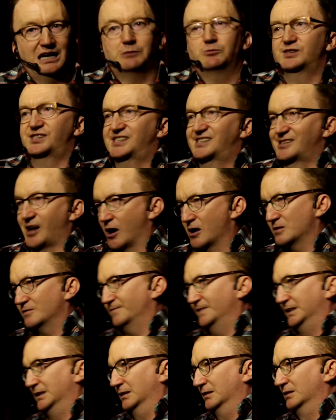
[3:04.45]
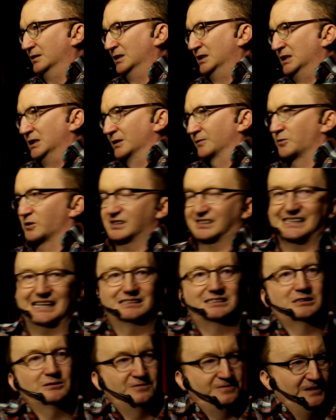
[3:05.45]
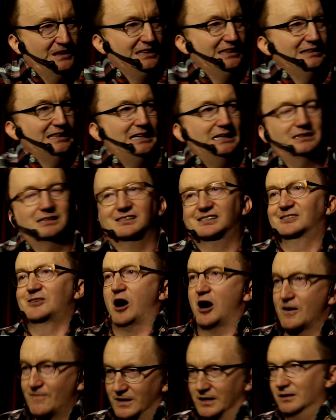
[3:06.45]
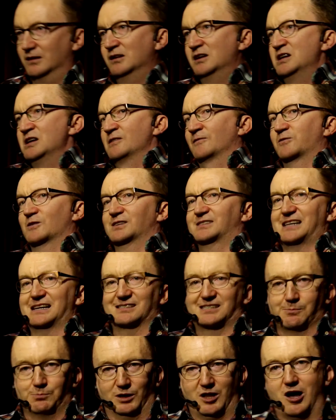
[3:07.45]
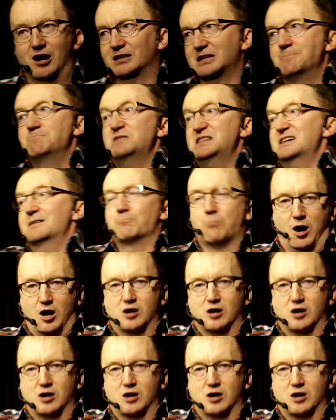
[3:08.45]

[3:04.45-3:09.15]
I was starving for a sense of fitting in, starving for a sense of belonging. Me and